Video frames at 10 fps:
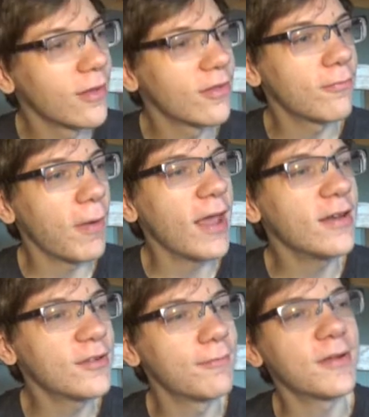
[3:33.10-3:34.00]

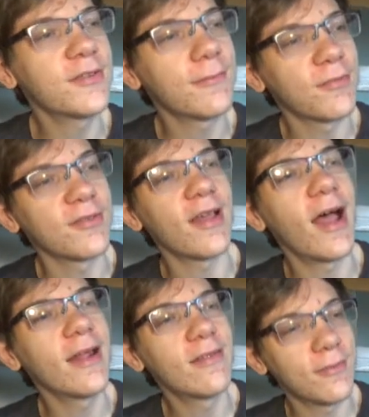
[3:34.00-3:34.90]
Spanish bishop
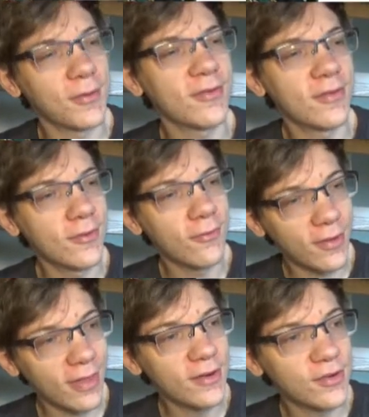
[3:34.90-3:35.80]
resigns to pursue
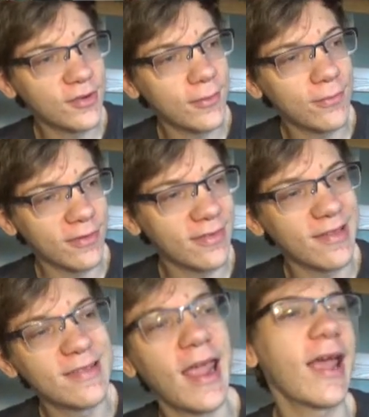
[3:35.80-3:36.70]
relationship with
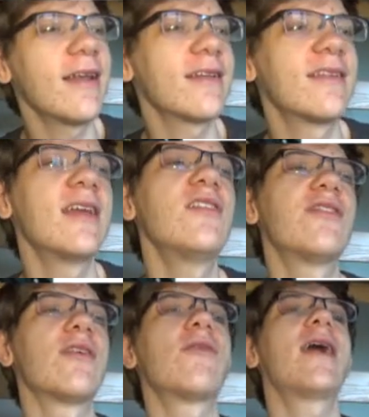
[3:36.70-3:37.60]

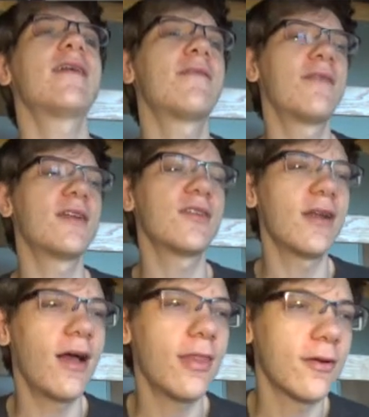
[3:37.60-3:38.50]
satanic-tinged erotic fiction
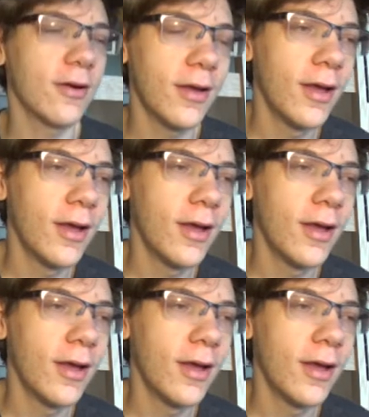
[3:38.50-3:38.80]
author.